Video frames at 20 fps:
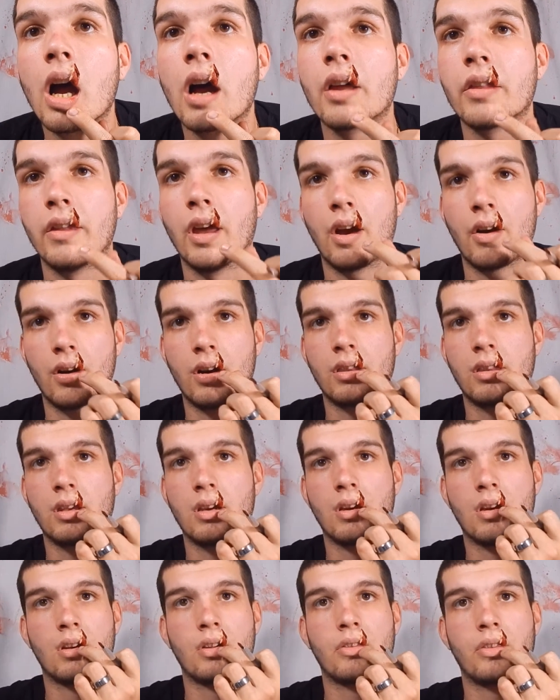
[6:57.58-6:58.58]
that right
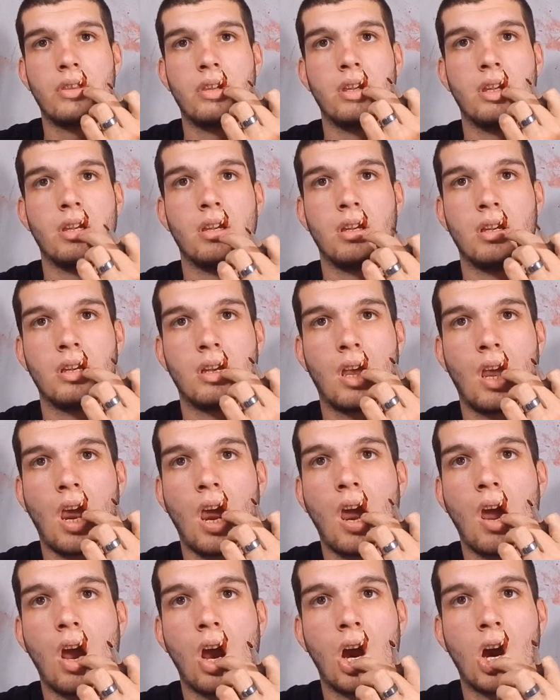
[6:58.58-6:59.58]
there, the
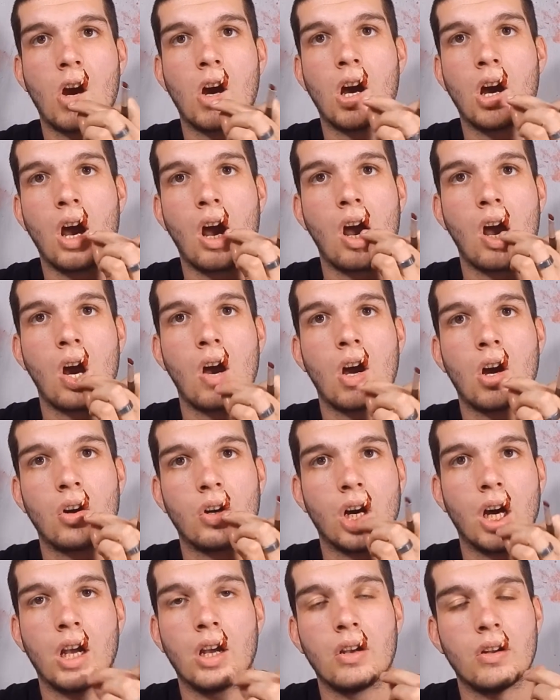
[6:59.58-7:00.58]

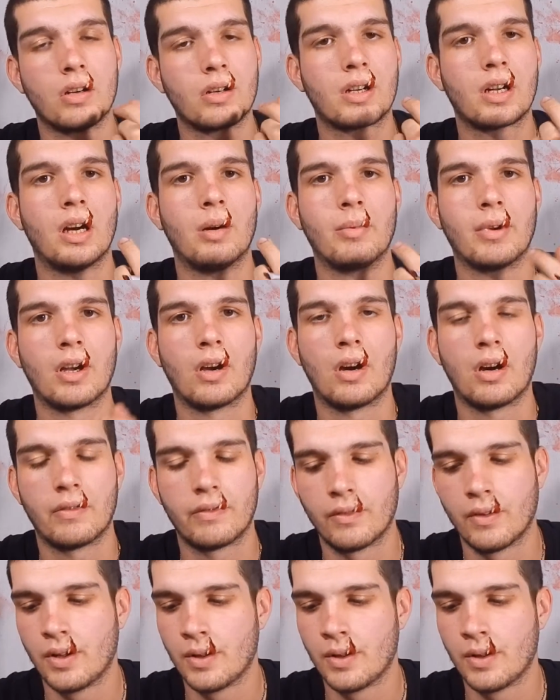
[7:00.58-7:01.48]
red coming off,